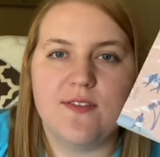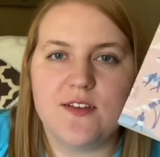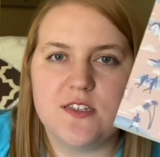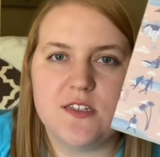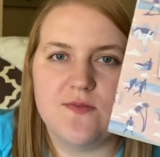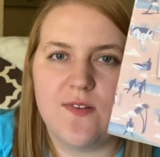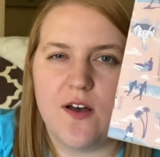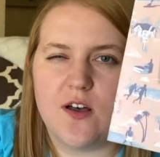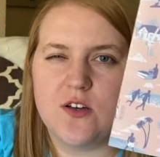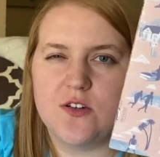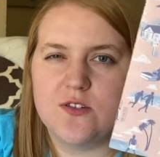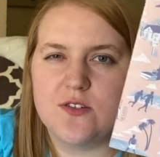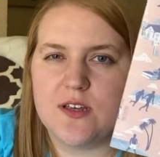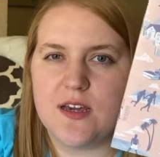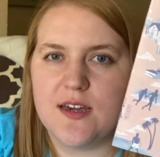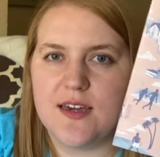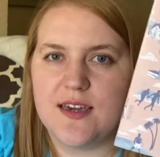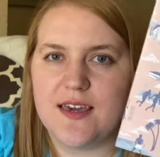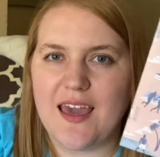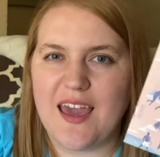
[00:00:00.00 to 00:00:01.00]
this follows
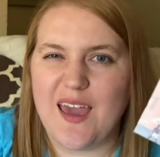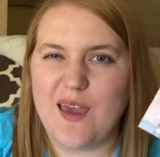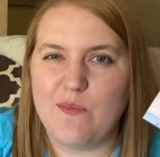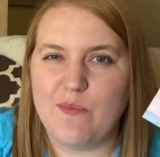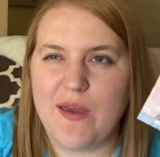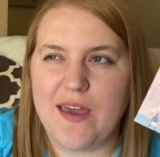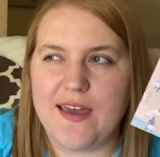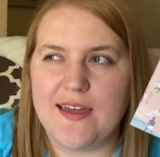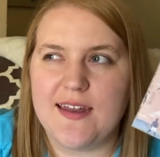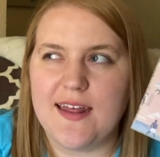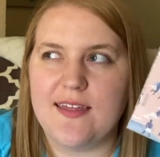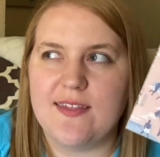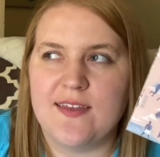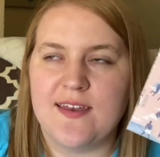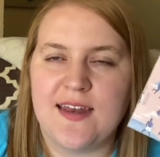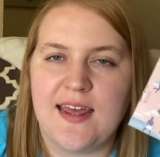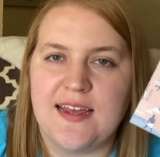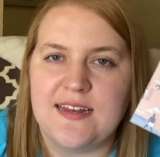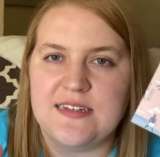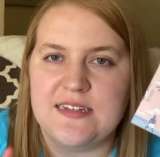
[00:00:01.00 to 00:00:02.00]
a gay man in the
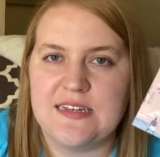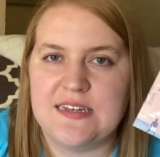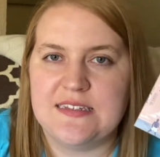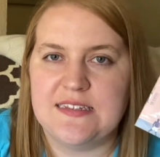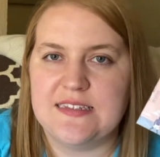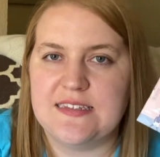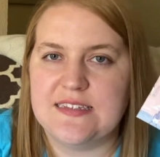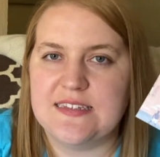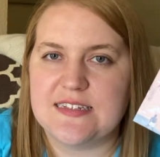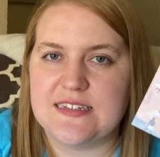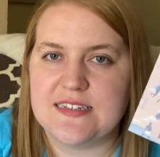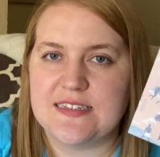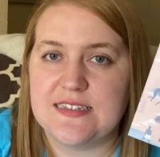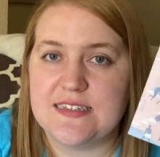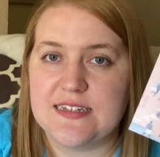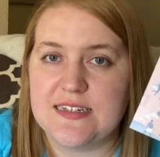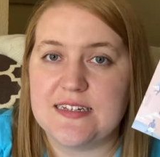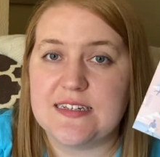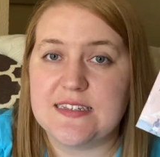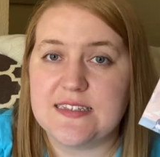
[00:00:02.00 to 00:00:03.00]

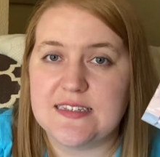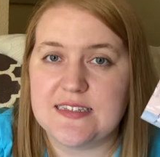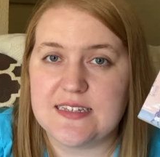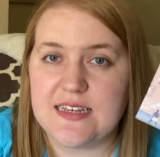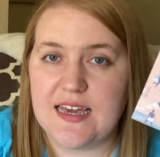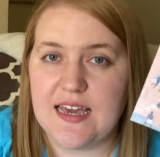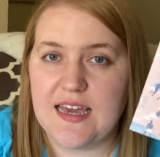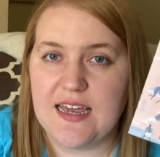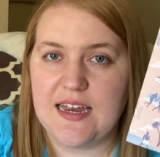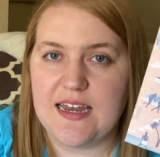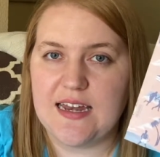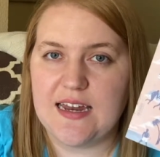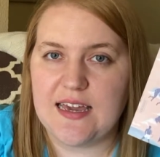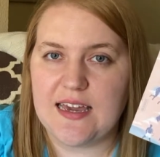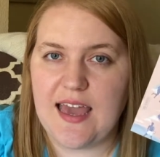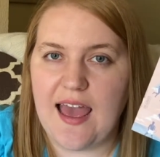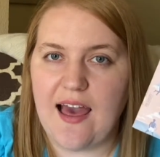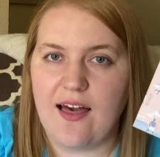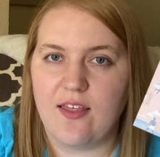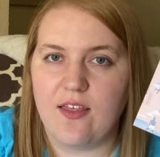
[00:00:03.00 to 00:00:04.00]
1960s in
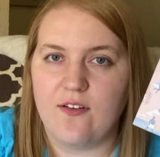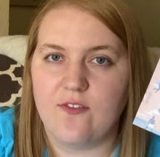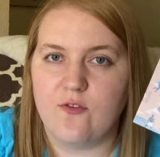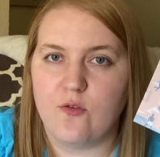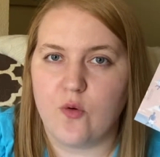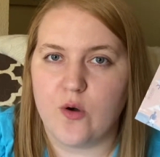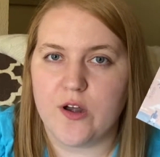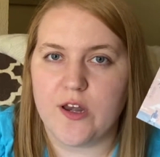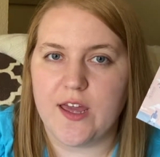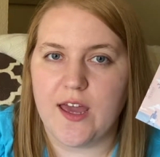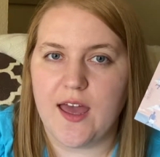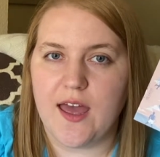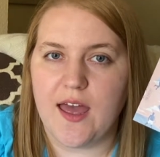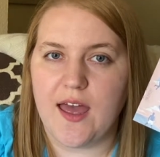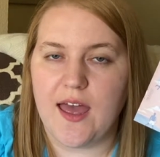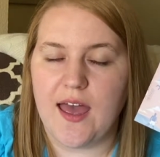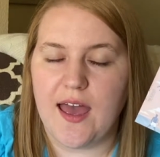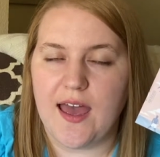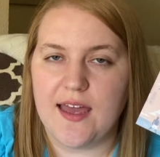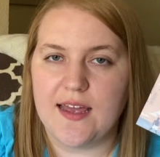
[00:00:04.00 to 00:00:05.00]
California
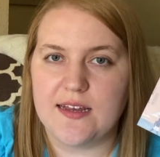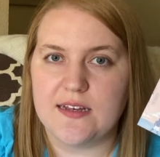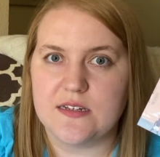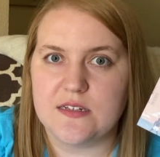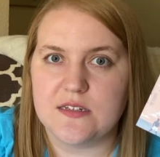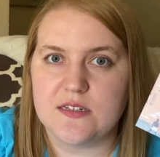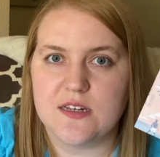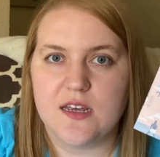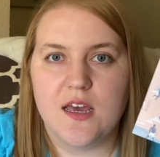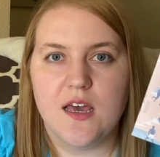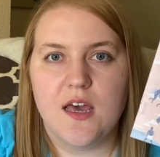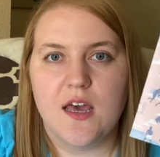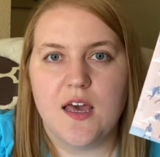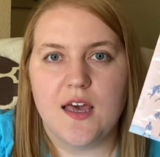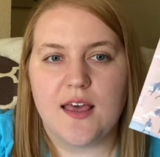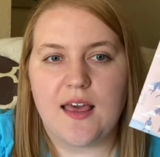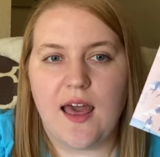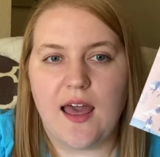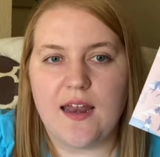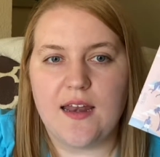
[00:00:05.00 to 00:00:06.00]
and
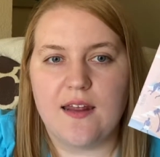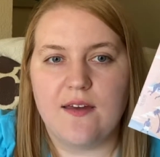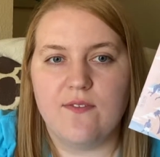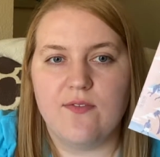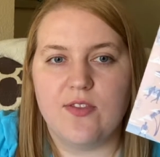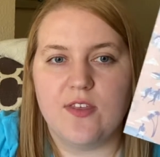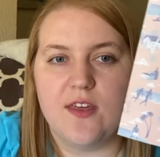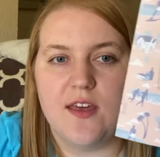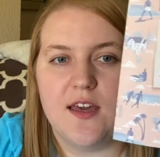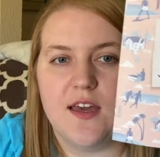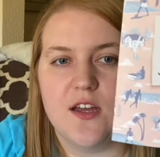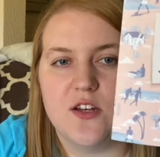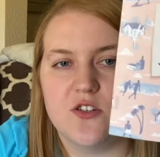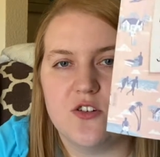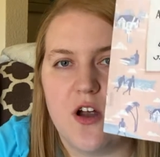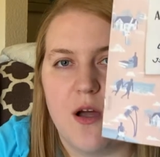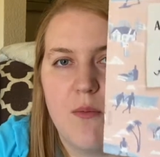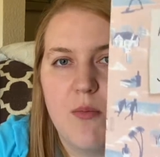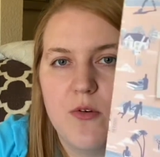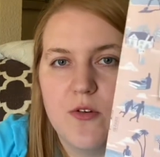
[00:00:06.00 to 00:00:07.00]
kind of the
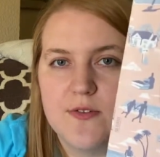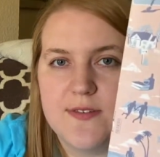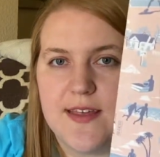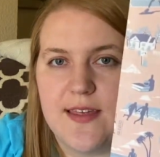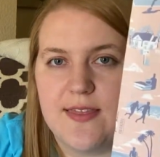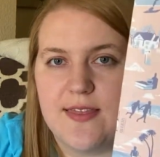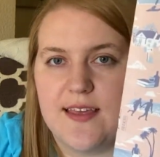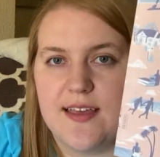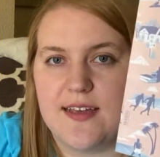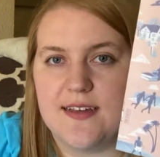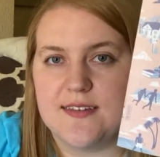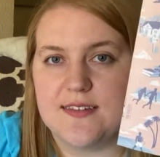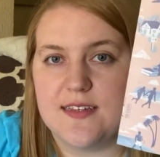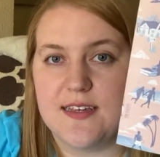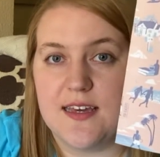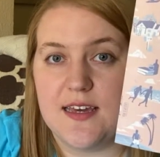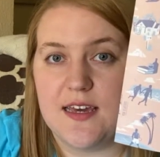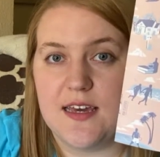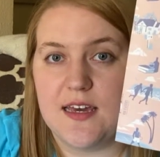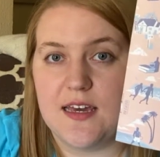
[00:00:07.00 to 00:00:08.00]
troubles and things
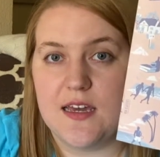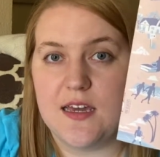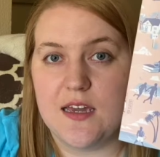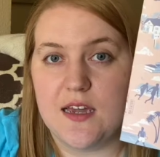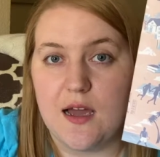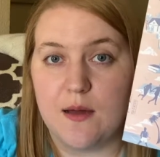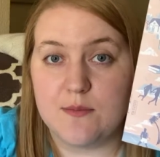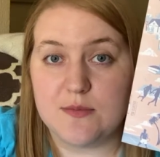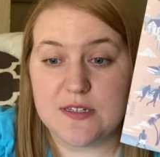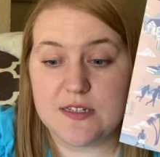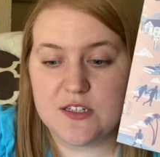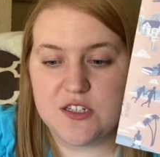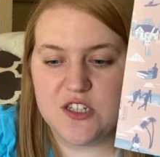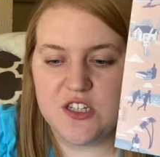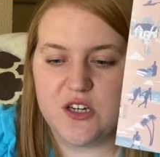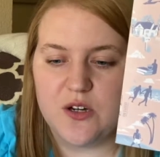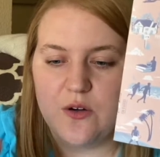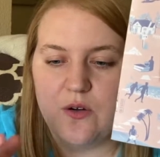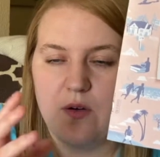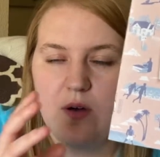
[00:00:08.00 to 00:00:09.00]
he comes
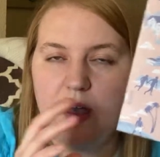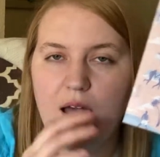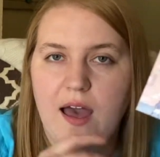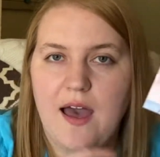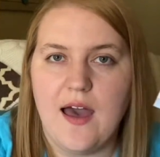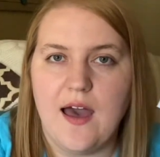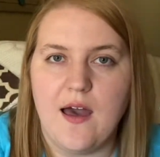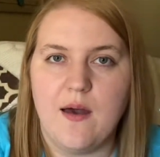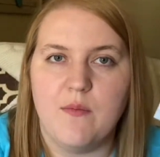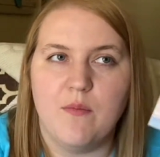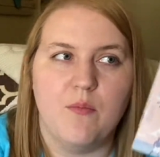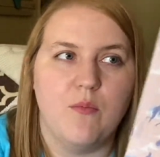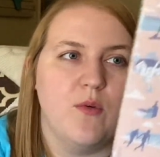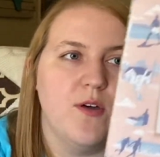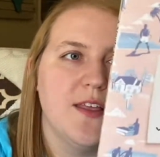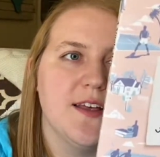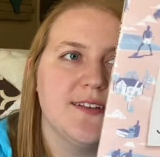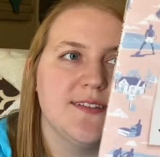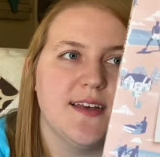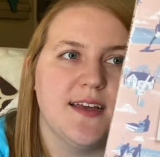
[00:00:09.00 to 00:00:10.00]
into um,
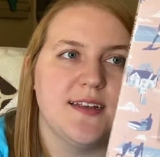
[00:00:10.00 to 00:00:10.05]
with his